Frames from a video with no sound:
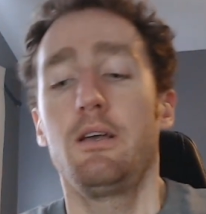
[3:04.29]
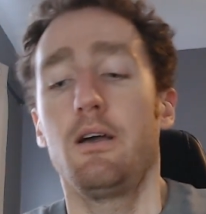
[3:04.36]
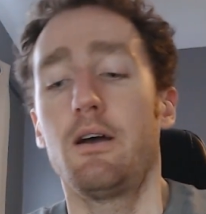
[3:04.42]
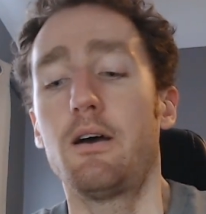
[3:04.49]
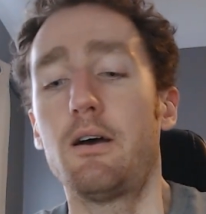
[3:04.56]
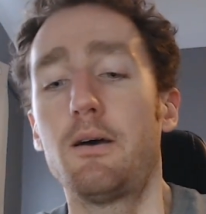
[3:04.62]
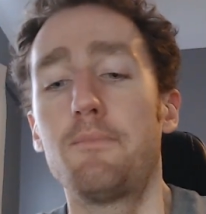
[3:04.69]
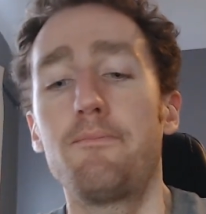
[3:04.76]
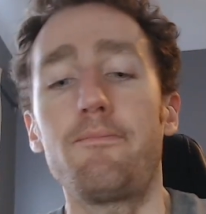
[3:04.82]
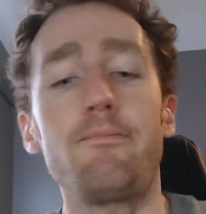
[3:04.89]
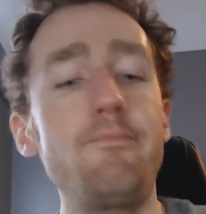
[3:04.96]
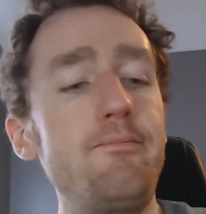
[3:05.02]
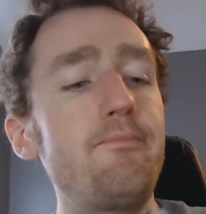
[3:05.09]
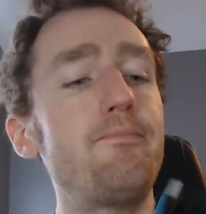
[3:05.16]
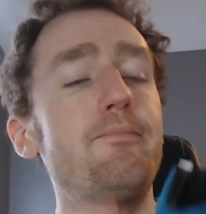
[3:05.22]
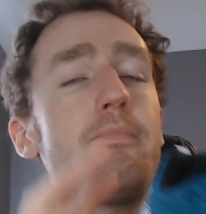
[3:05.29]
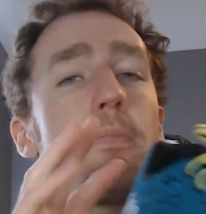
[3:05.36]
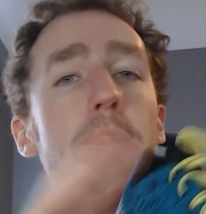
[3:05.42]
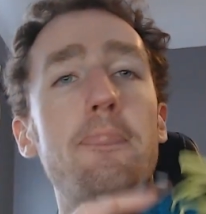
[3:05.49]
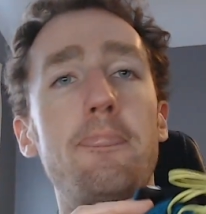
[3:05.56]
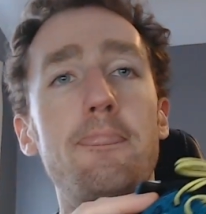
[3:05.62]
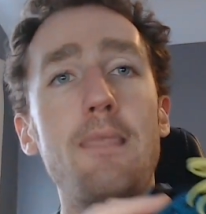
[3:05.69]
Now,
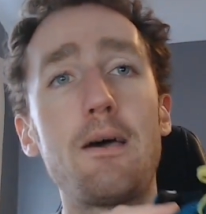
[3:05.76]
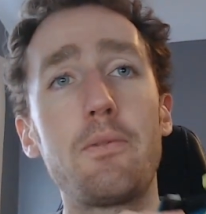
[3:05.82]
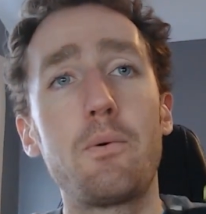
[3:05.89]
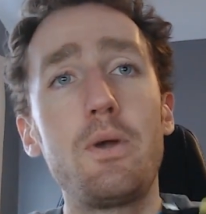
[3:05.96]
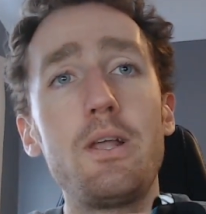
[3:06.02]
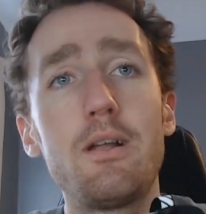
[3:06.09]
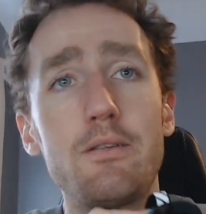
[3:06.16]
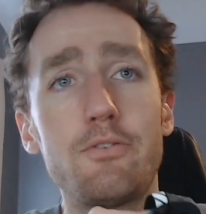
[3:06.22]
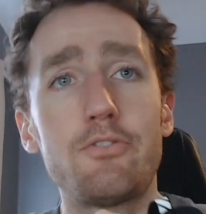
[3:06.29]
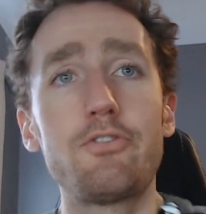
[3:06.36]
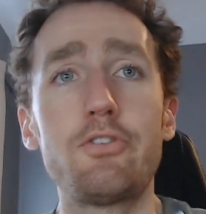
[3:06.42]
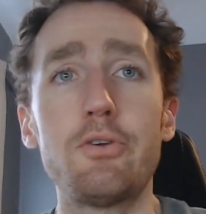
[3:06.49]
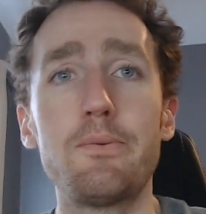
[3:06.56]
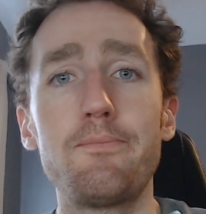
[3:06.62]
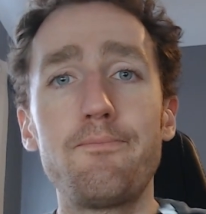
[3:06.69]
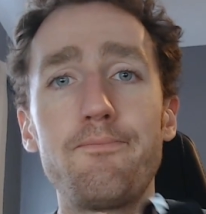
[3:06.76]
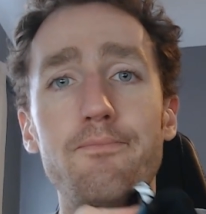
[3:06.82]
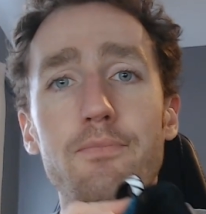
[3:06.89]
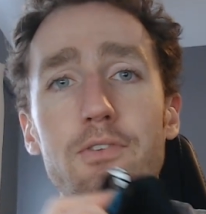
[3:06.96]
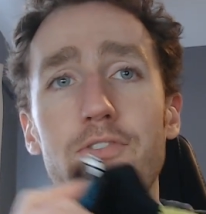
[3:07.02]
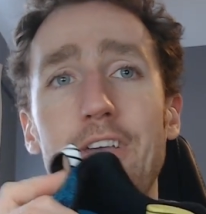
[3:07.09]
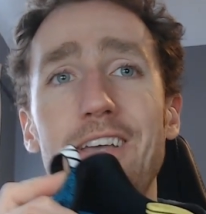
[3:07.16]
the weight on this shoe.
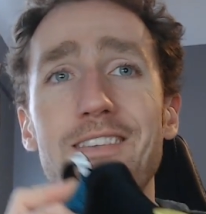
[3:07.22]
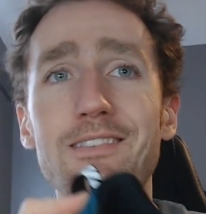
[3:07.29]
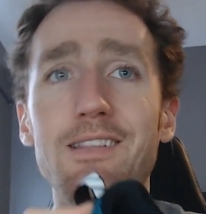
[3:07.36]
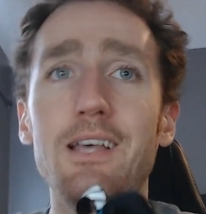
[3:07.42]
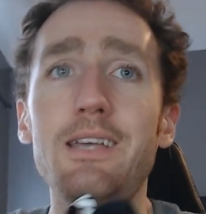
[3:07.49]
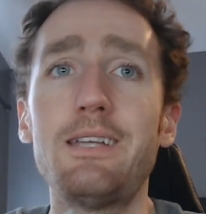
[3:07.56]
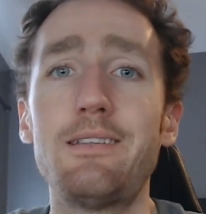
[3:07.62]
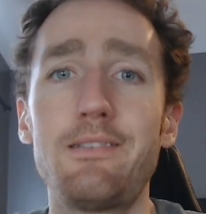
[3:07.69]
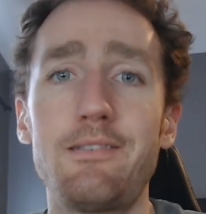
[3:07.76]
This guy's light.